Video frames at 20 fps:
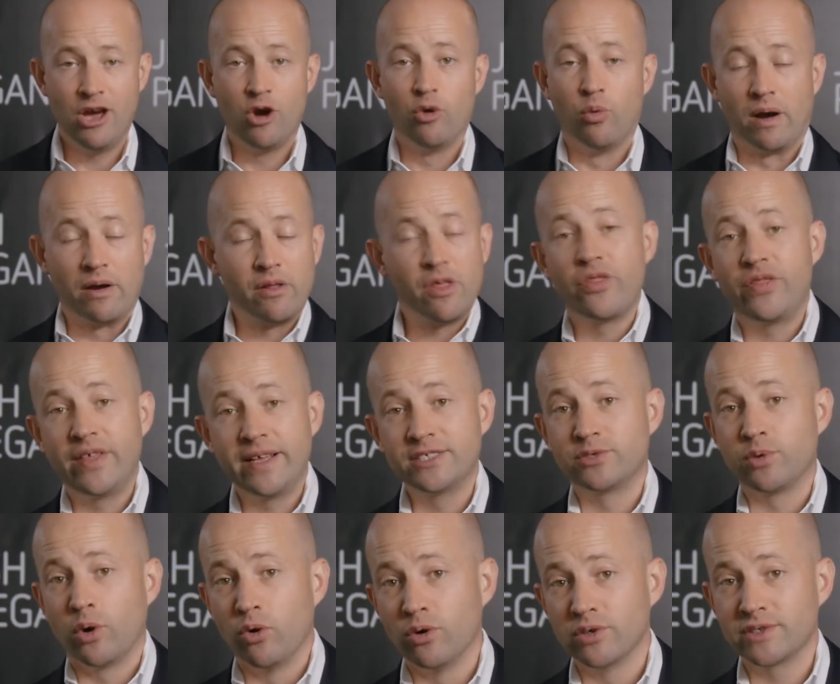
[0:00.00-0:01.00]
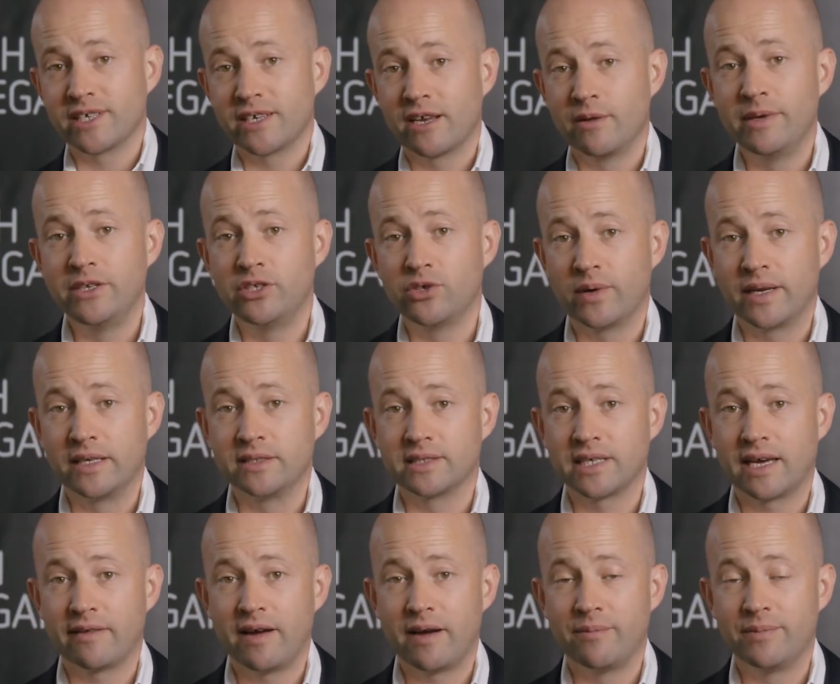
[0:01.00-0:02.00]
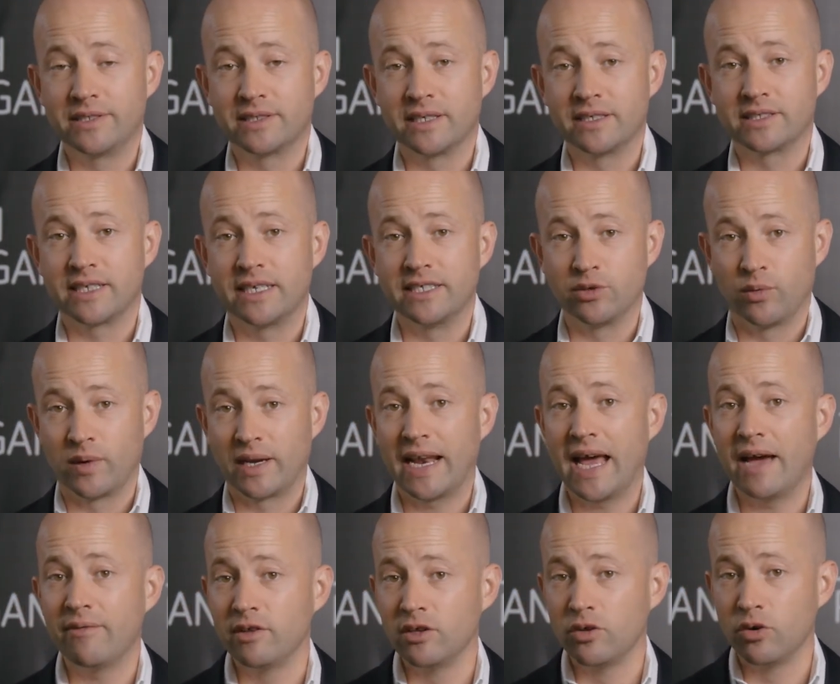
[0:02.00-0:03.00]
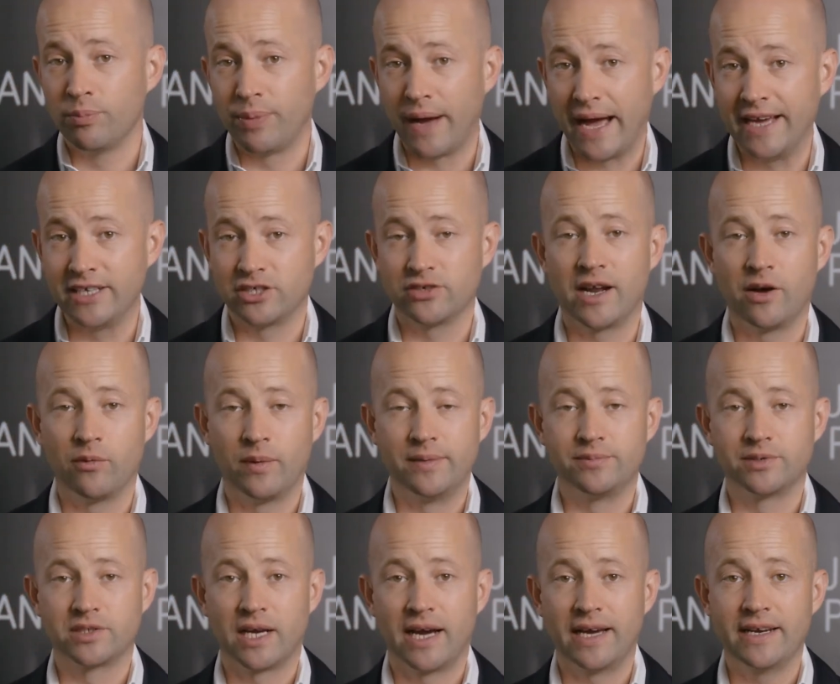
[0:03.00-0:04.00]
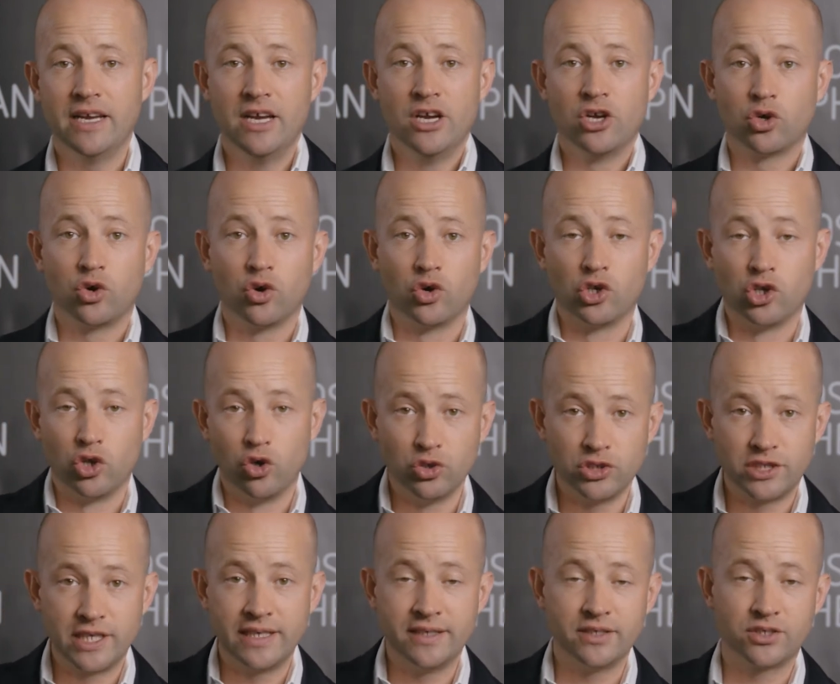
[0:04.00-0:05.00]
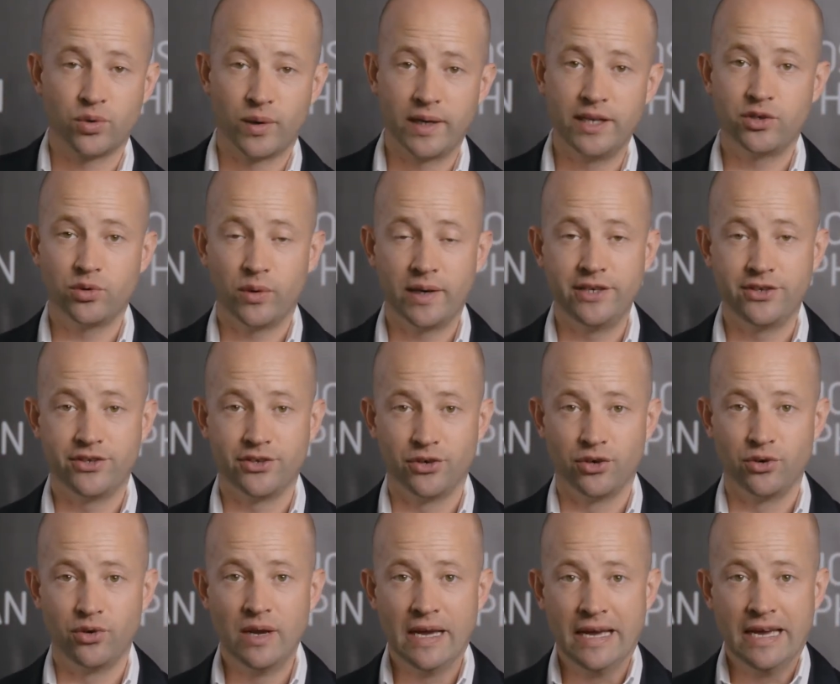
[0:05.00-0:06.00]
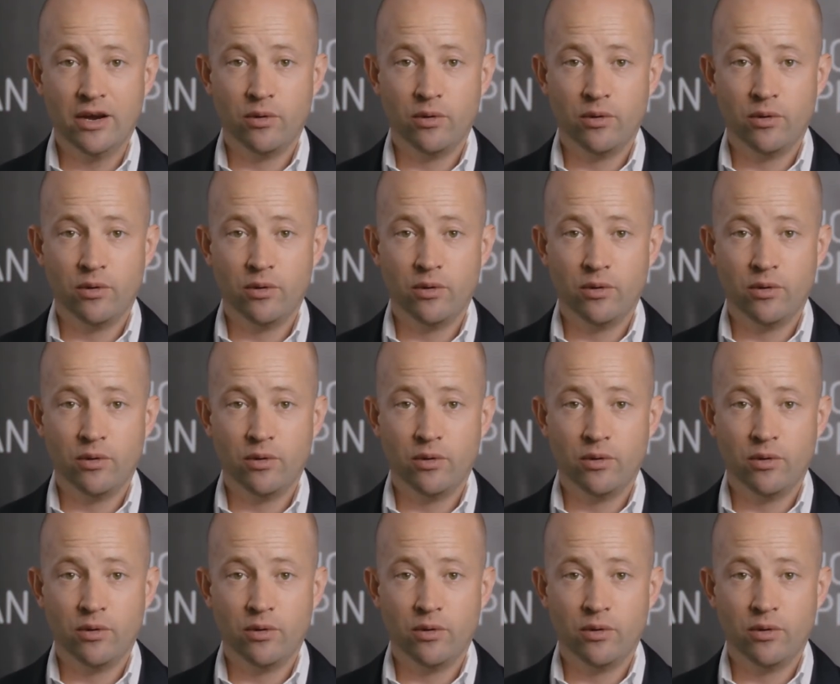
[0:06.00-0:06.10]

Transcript: One of the things we're also going to be doing inside of our business is that we're going to have a little page on our website called Launching in 2022,